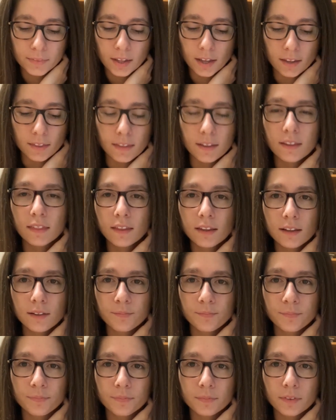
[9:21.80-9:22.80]
I think that
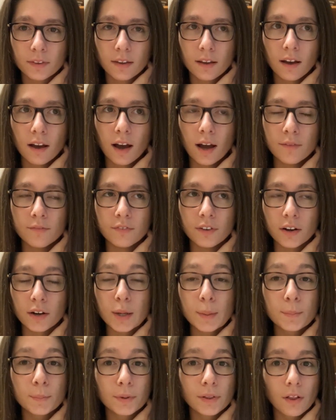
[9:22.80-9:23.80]
I'm
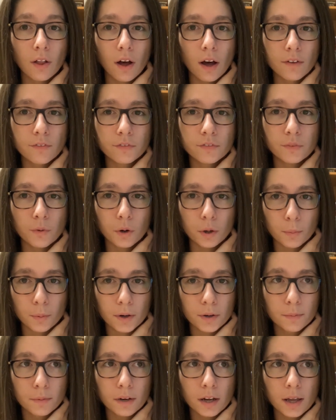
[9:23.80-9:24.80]
very plot
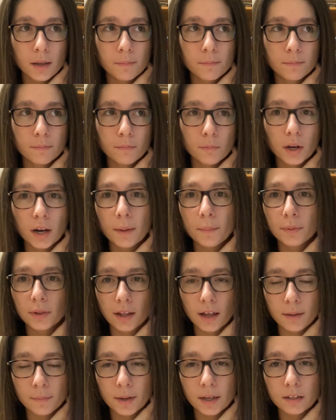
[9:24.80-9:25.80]
forward when I
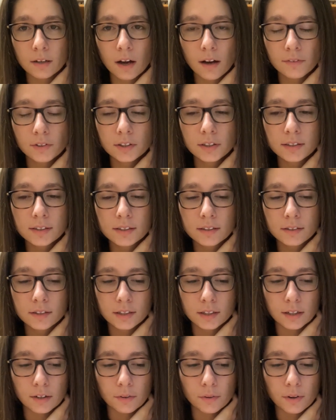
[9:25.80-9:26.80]
plan my novels.
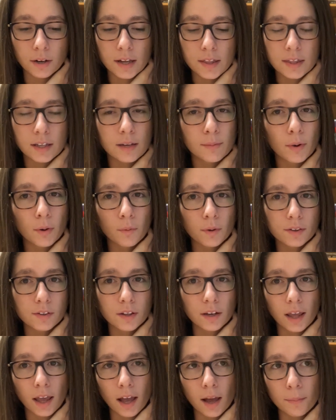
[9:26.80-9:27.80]
So I think about what's
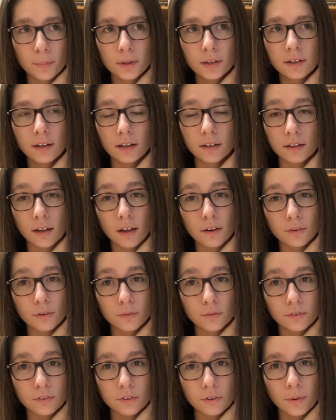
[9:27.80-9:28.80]
gonna happen and not
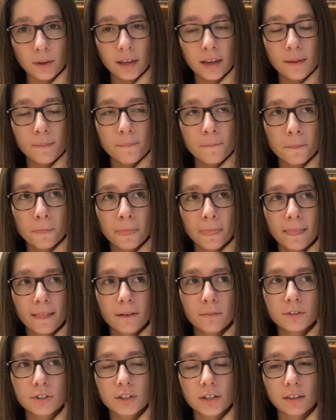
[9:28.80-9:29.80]
who's doing it,
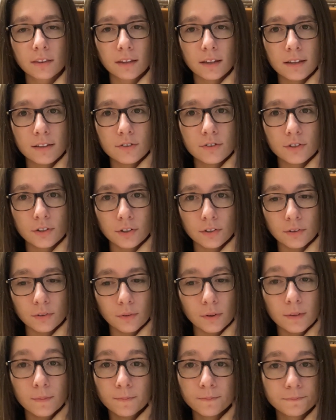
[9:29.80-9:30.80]
which can lead
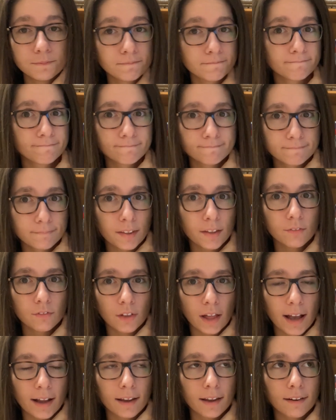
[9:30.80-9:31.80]
to
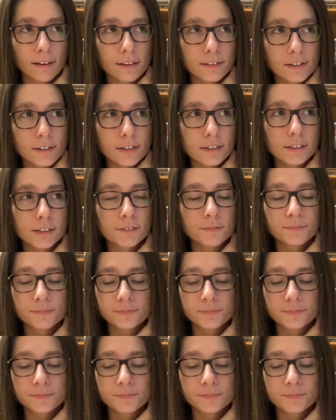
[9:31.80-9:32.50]
flat characters.